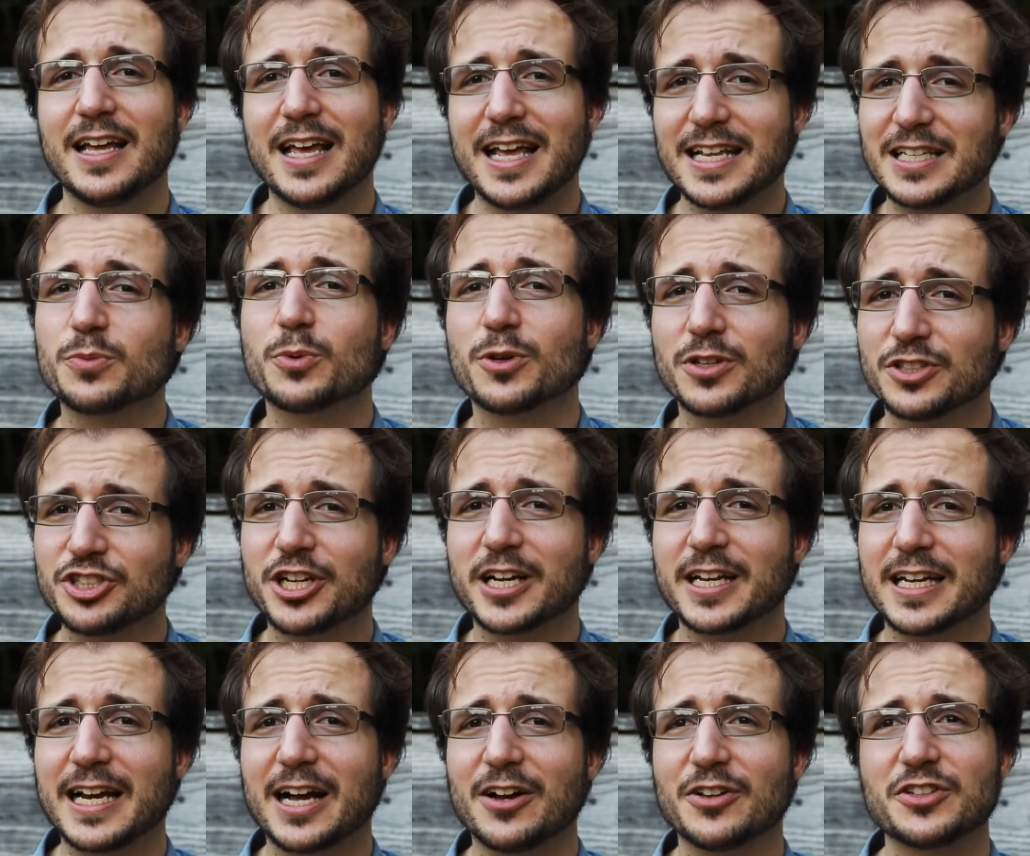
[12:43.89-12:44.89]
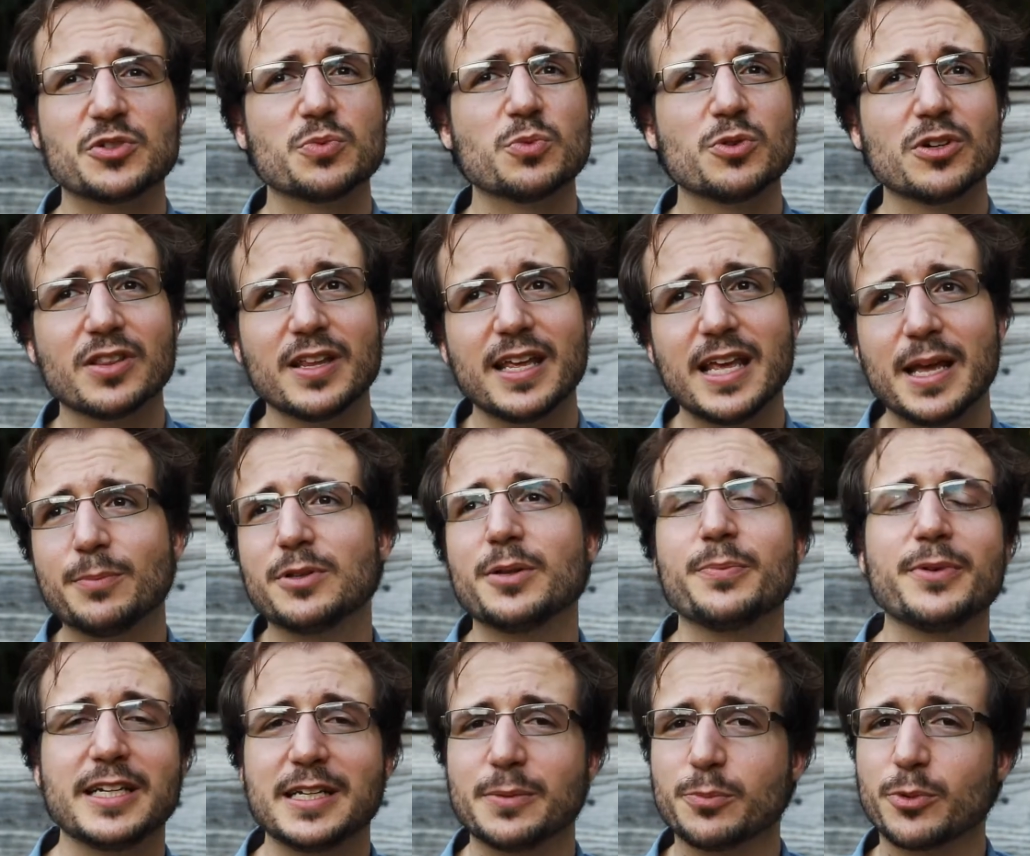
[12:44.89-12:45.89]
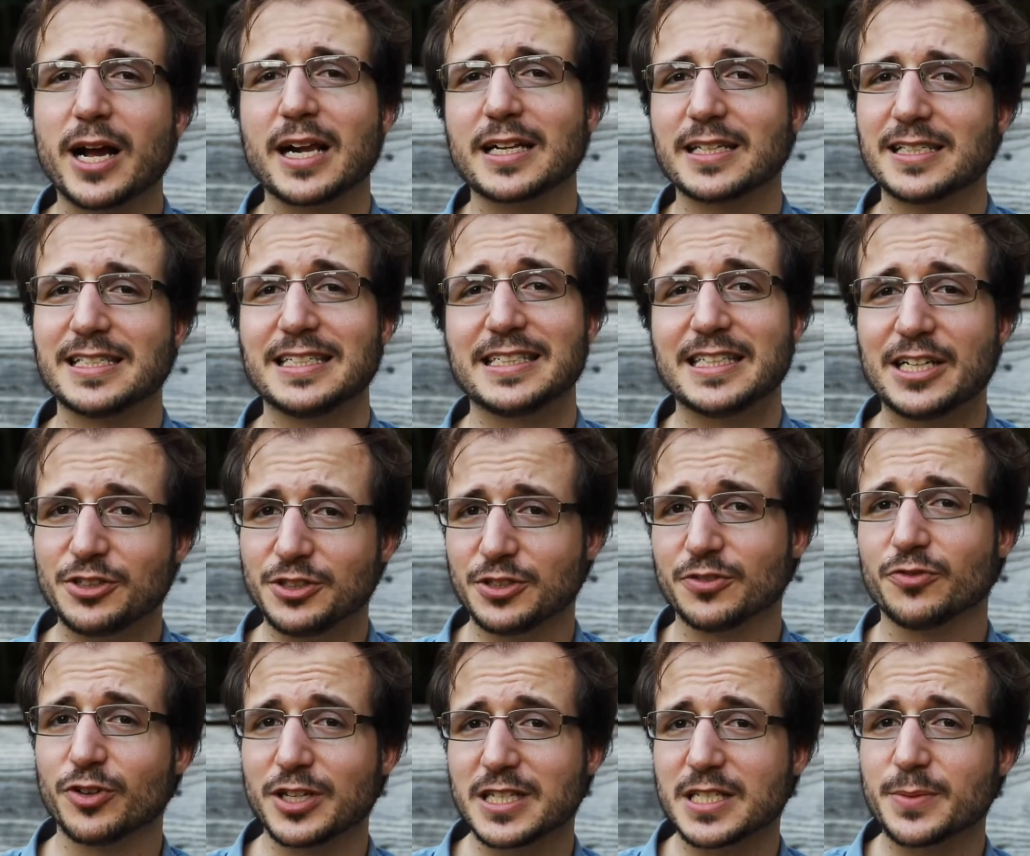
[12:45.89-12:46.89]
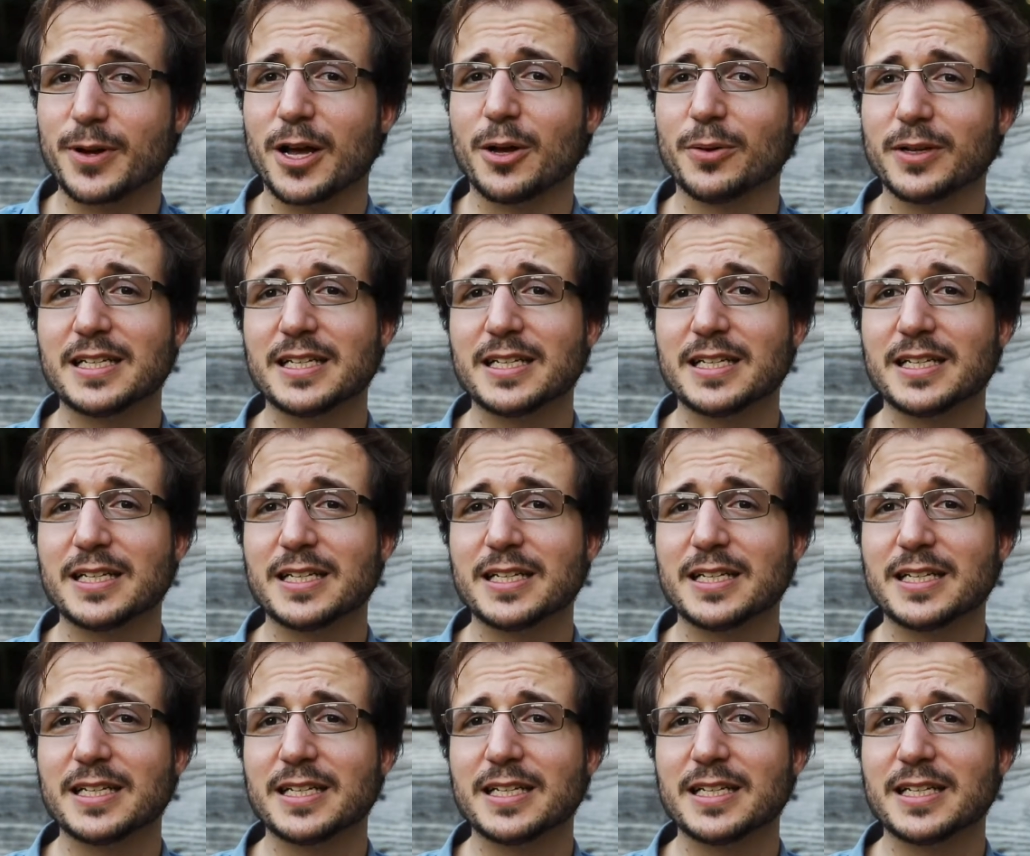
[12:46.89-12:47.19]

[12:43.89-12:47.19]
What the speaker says: It's worth checking out. It's worth implementing, practicing, telling your friends about.